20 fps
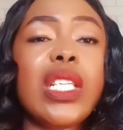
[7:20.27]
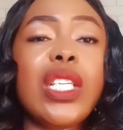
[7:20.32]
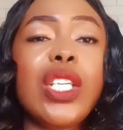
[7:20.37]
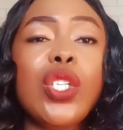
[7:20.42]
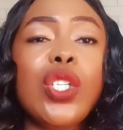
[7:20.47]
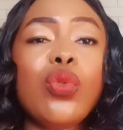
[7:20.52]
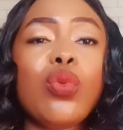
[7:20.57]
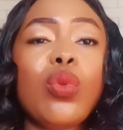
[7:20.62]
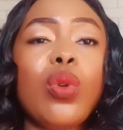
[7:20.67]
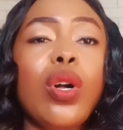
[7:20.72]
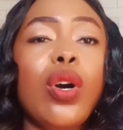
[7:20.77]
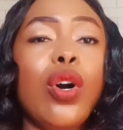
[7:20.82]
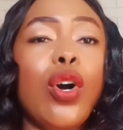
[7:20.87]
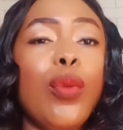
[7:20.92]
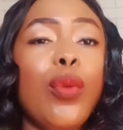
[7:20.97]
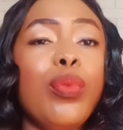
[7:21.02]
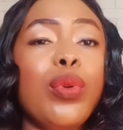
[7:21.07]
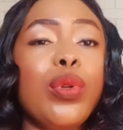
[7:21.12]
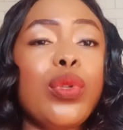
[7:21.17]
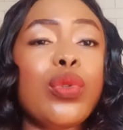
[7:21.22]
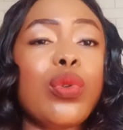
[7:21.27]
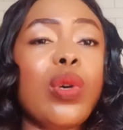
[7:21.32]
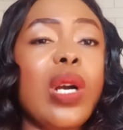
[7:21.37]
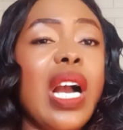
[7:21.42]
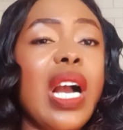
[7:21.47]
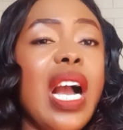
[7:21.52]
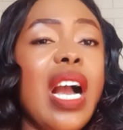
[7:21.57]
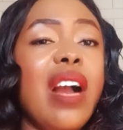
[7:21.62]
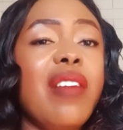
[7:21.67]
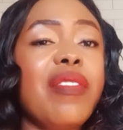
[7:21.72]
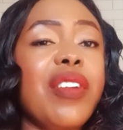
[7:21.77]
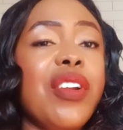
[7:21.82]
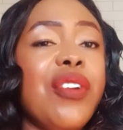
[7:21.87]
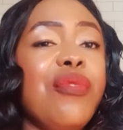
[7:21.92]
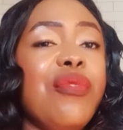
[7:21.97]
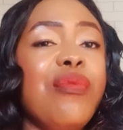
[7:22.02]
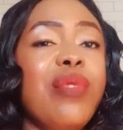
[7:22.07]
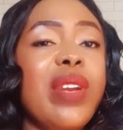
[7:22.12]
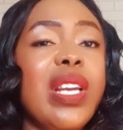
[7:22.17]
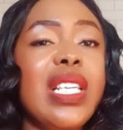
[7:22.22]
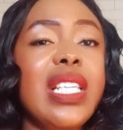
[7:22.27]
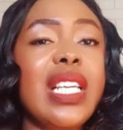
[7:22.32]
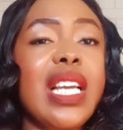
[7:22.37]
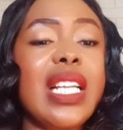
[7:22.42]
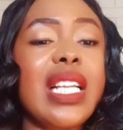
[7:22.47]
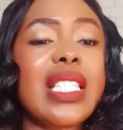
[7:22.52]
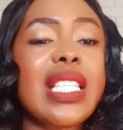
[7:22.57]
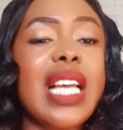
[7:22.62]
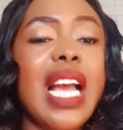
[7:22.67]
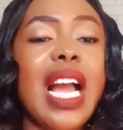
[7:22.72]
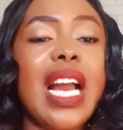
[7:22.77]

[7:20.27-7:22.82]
This will help you to have a radiant